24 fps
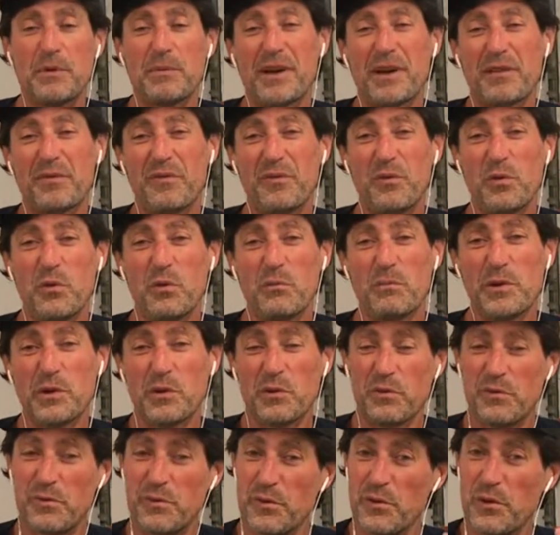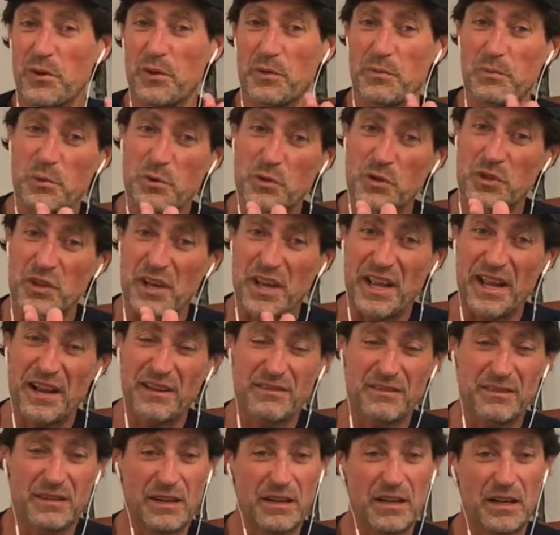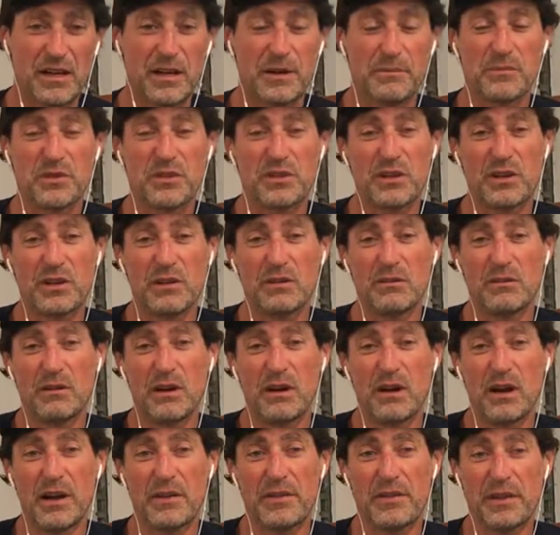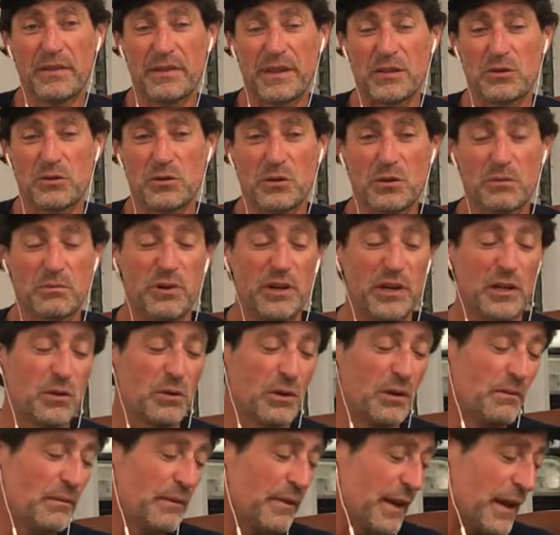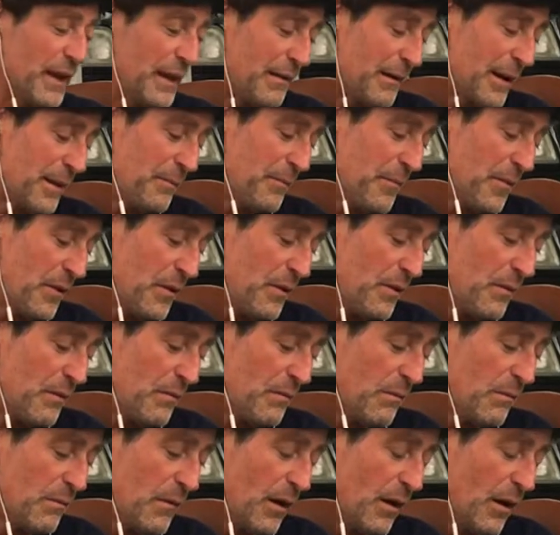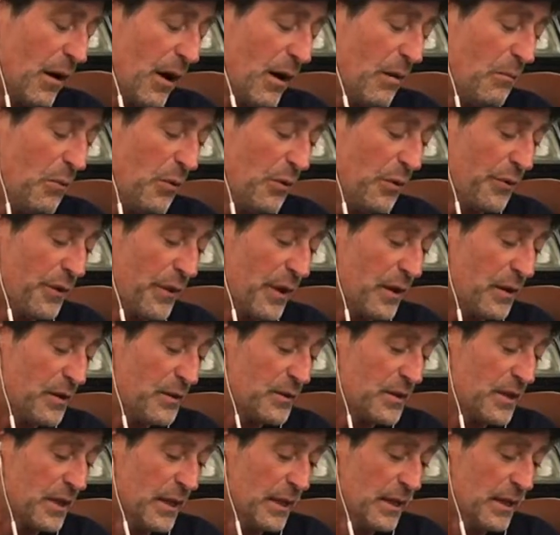about 4mm further pushed out, so I think they should look pretty good. Anyway, I bought those.